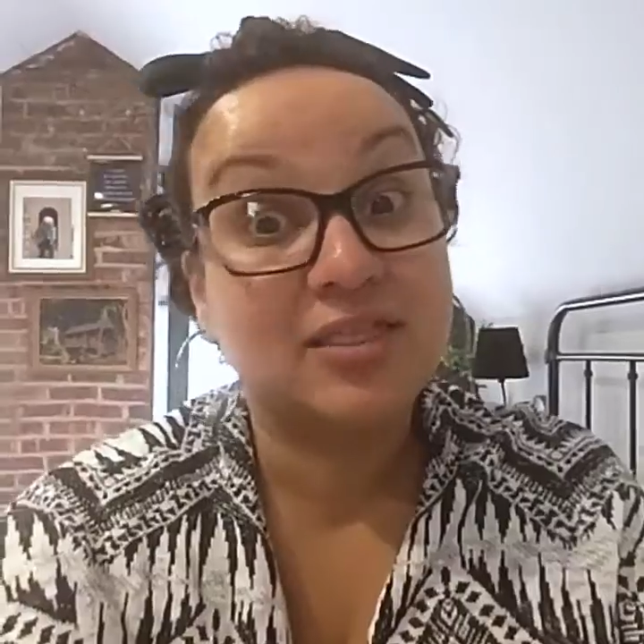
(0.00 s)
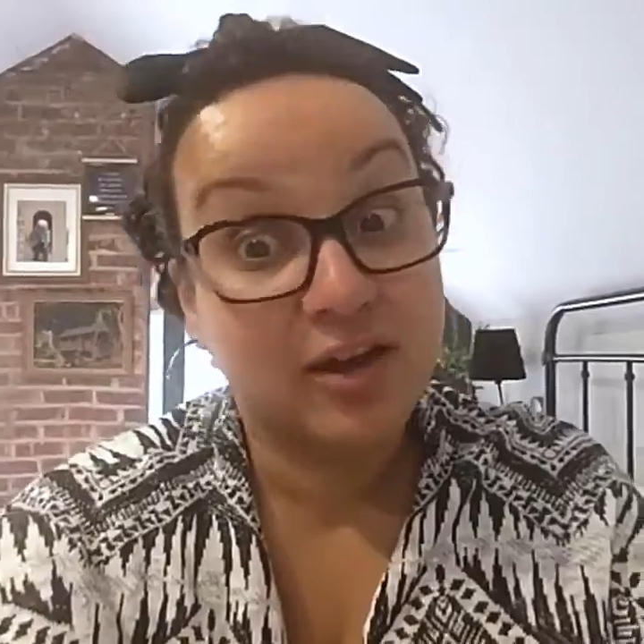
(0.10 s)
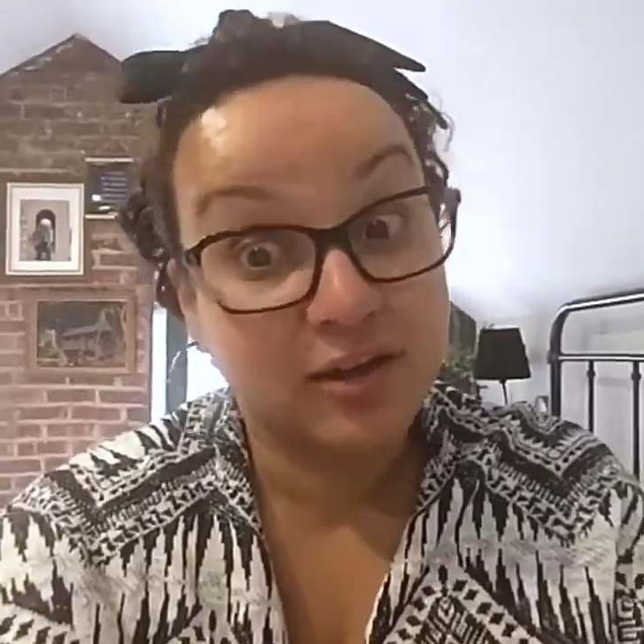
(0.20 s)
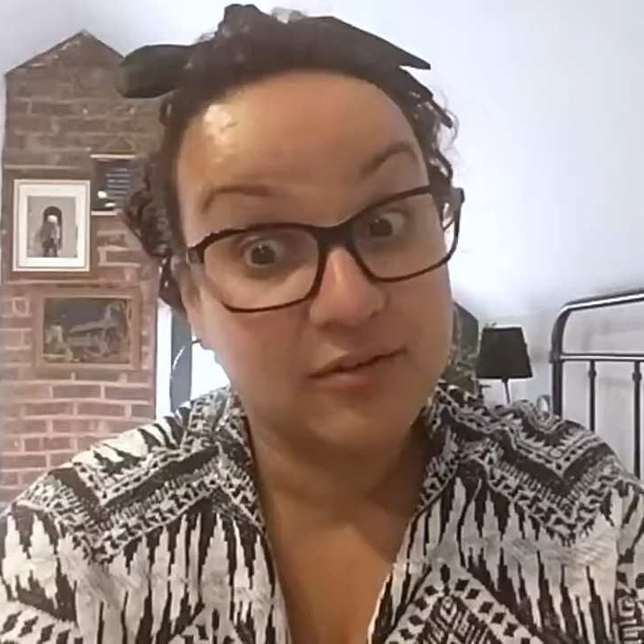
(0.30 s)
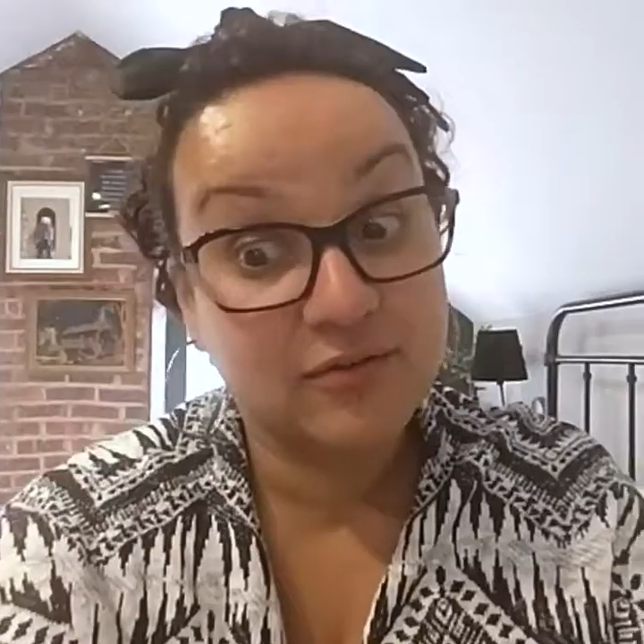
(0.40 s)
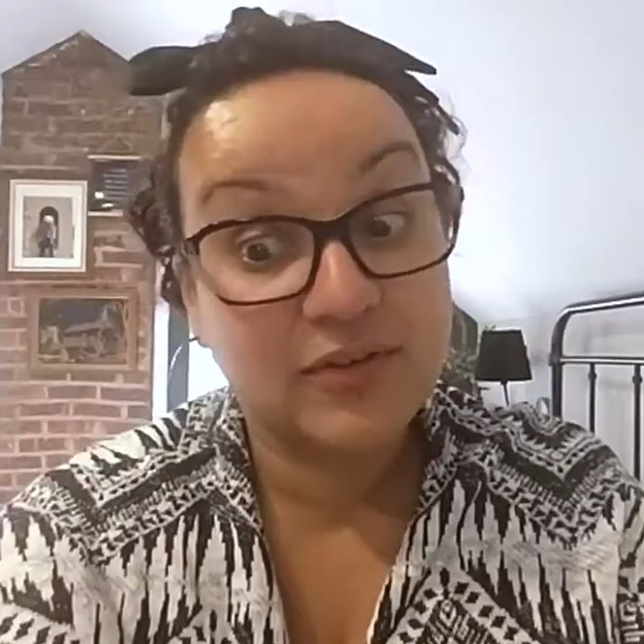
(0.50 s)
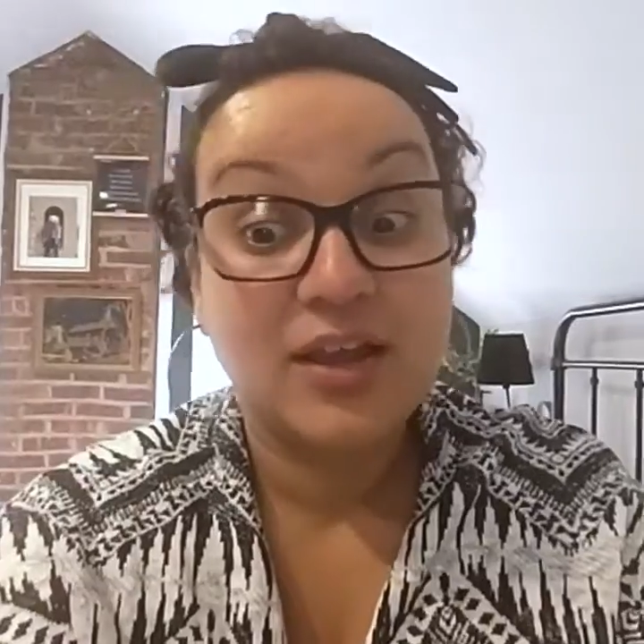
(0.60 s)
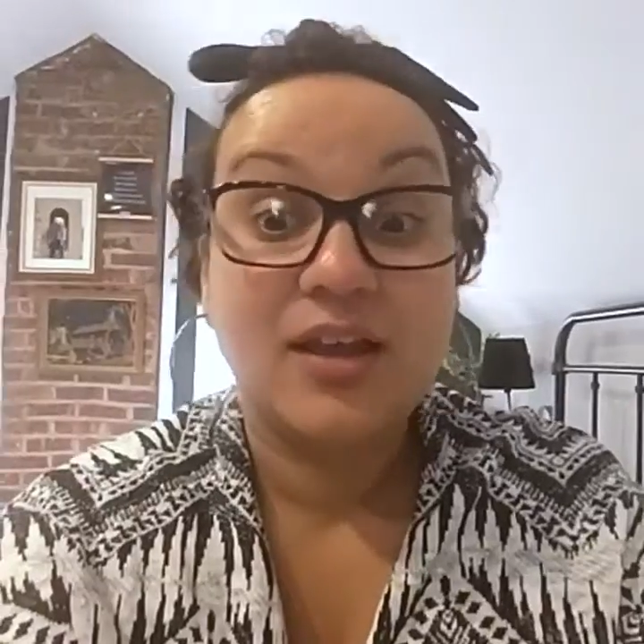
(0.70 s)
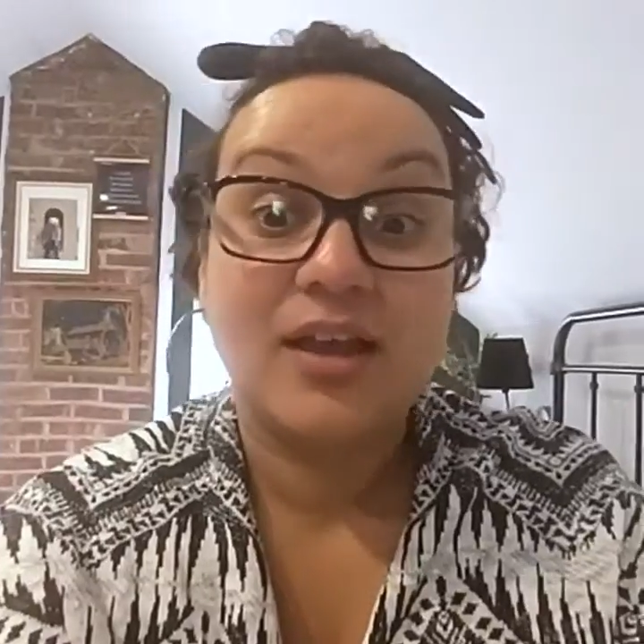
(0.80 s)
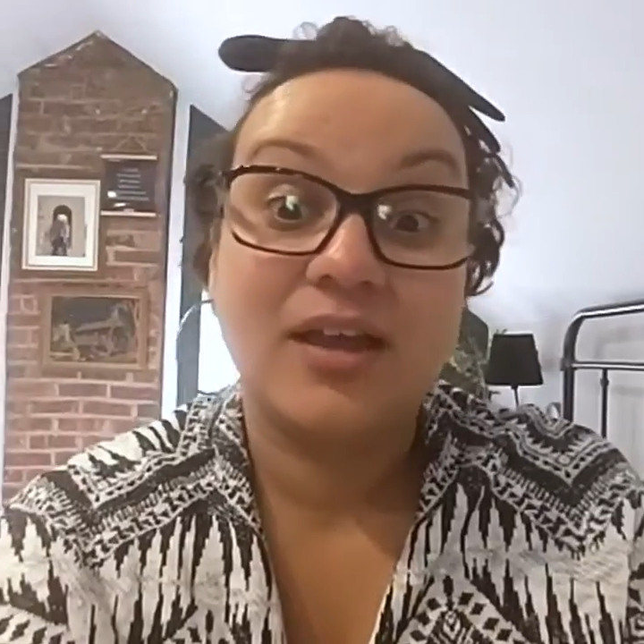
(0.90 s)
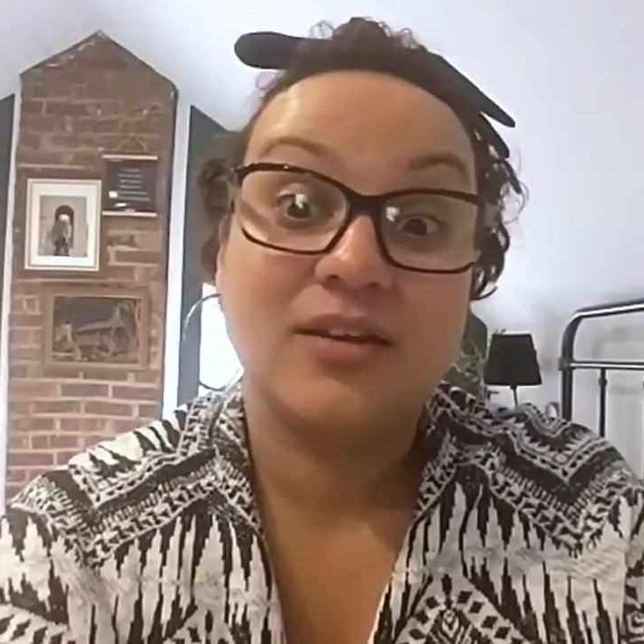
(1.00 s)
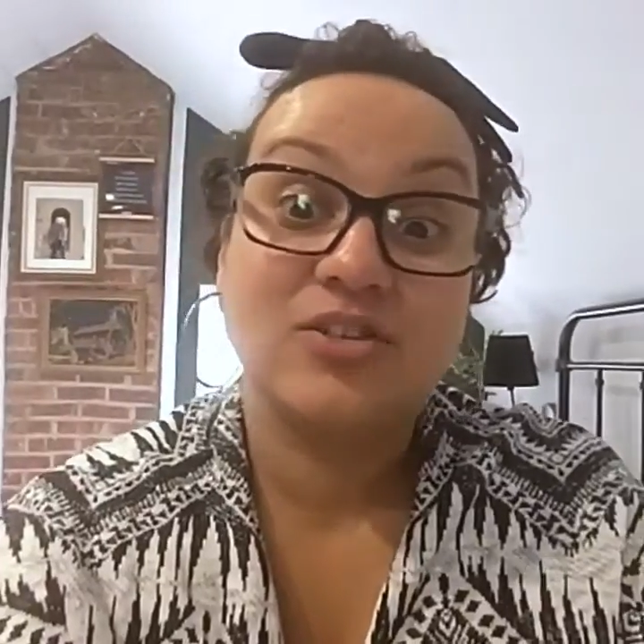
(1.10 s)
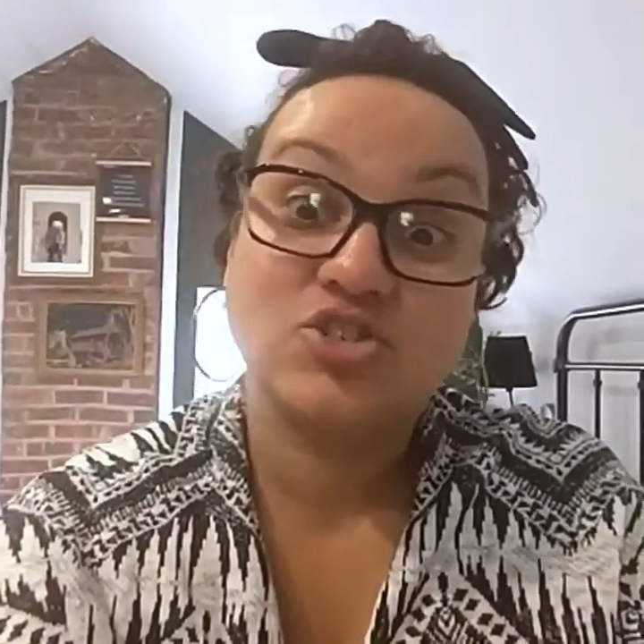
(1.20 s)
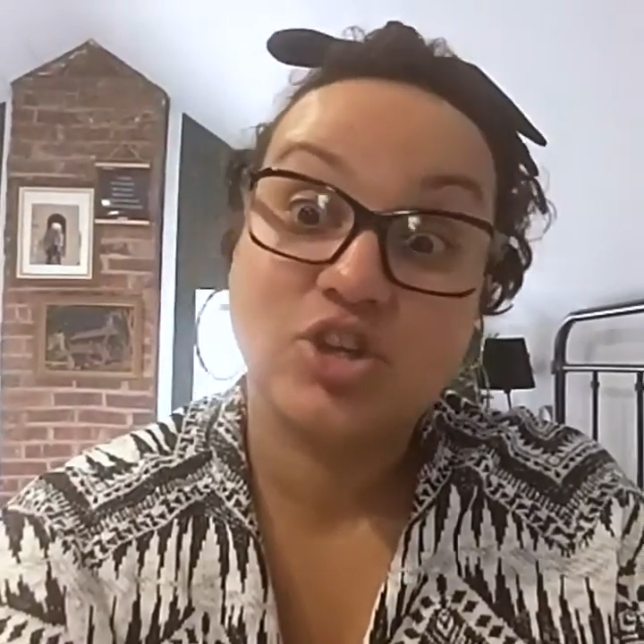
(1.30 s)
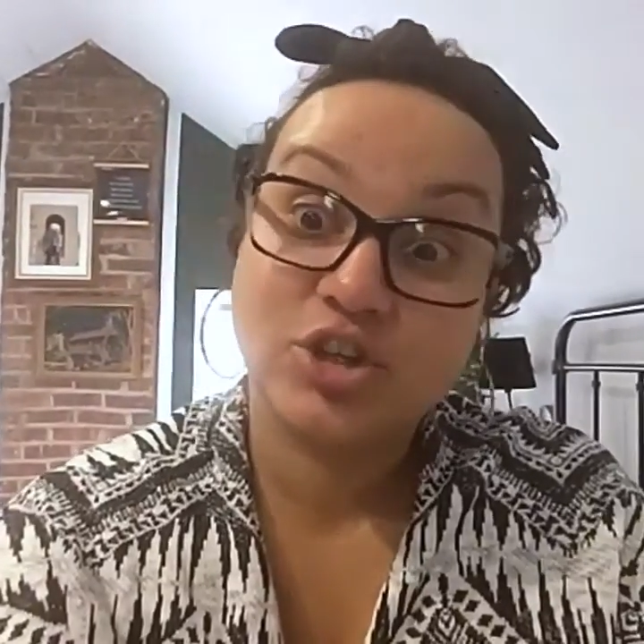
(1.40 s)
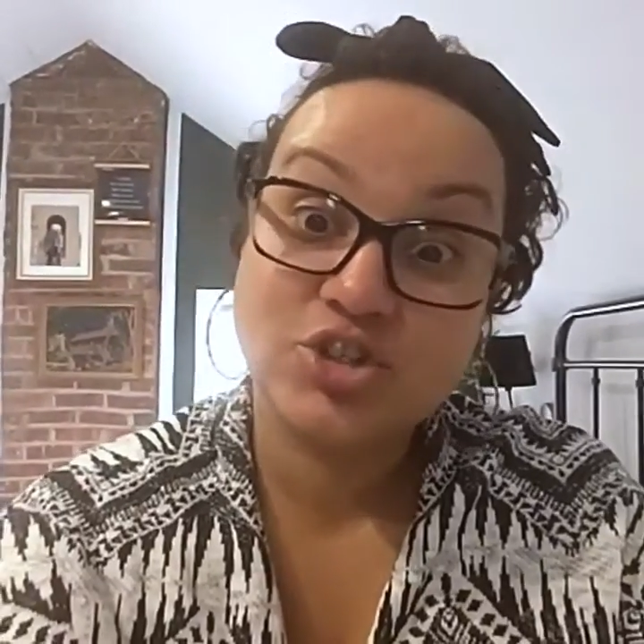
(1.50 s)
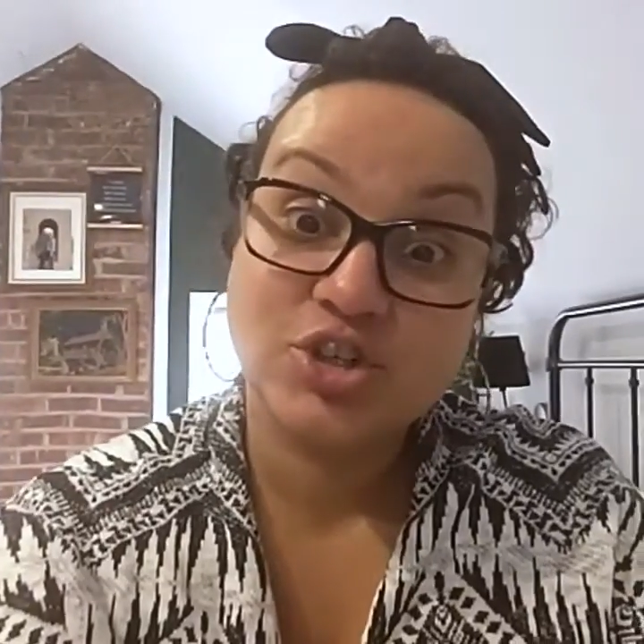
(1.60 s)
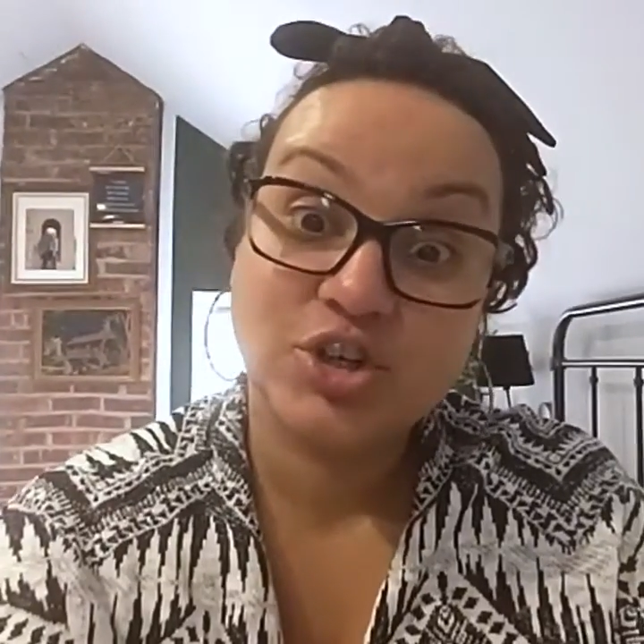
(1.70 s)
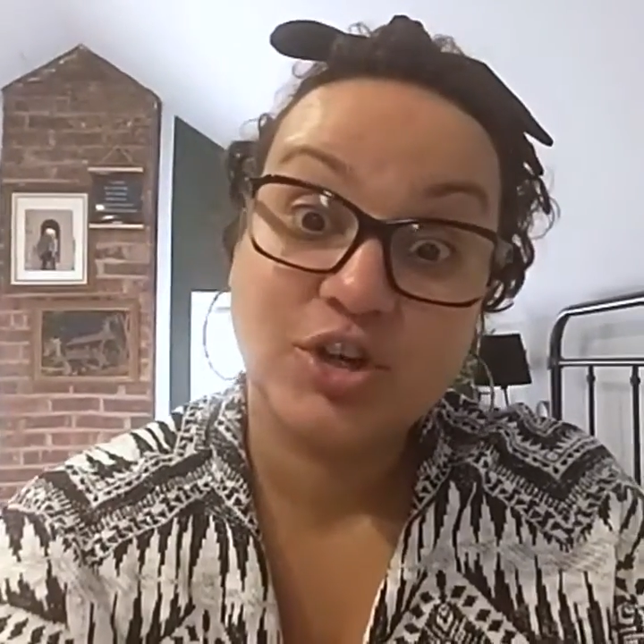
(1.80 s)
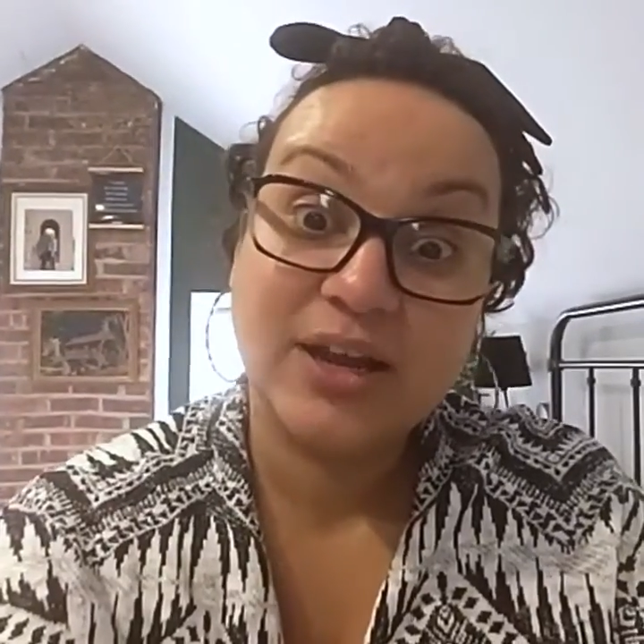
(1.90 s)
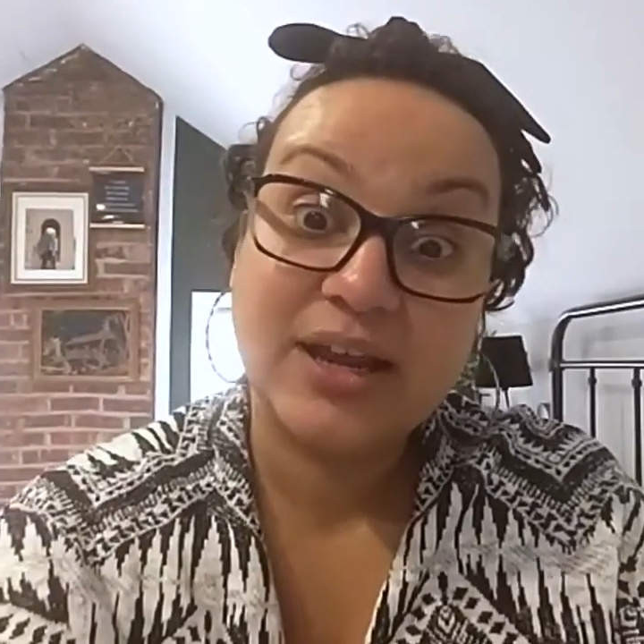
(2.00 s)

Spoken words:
love and structure